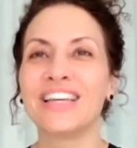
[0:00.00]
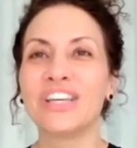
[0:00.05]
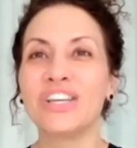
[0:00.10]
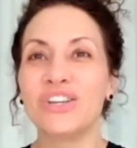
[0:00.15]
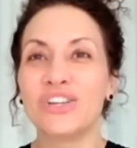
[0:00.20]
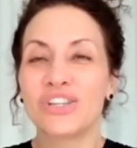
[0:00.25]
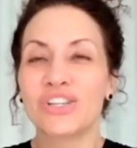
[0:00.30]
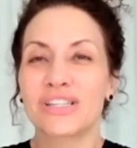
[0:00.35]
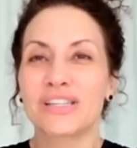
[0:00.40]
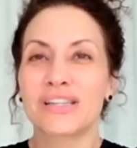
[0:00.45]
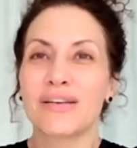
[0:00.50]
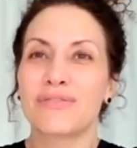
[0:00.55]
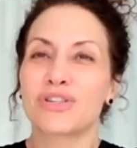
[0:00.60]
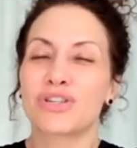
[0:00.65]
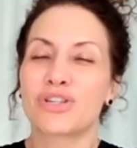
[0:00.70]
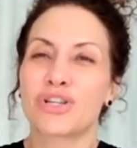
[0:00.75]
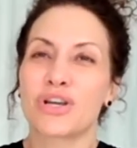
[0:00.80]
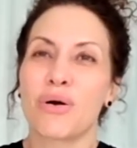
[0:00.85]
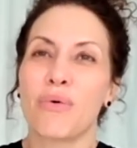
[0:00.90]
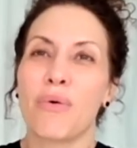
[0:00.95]
You just have to
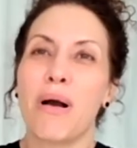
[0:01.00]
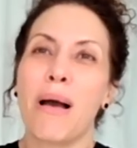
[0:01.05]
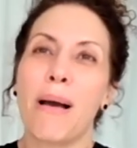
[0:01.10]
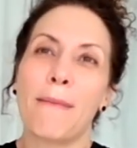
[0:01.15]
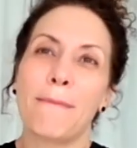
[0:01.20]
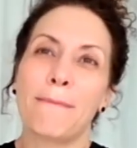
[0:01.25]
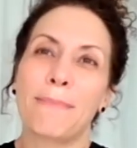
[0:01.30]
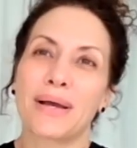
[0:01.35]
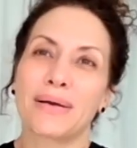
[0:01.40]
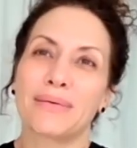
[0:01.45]
show up,